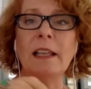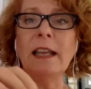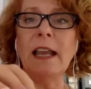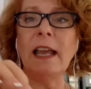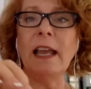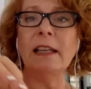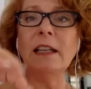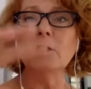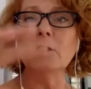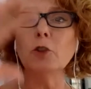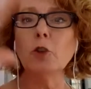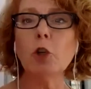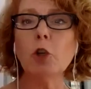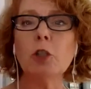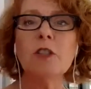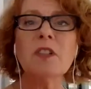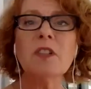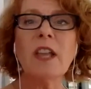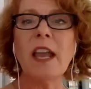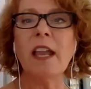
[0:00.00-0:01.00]
And it
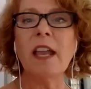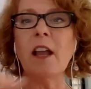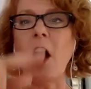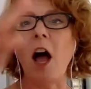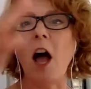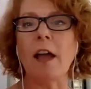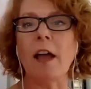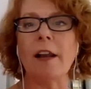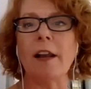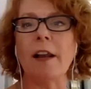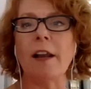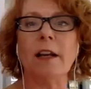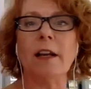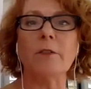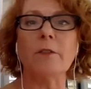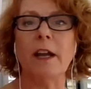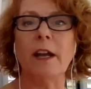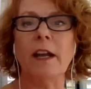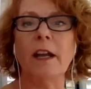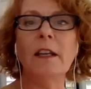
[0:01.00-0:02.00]
looks chaotic,
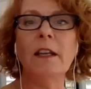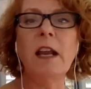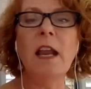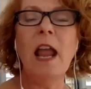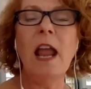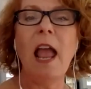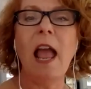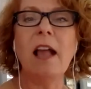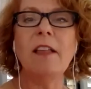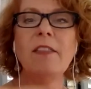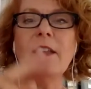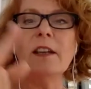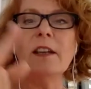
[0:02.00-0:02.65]
right? And then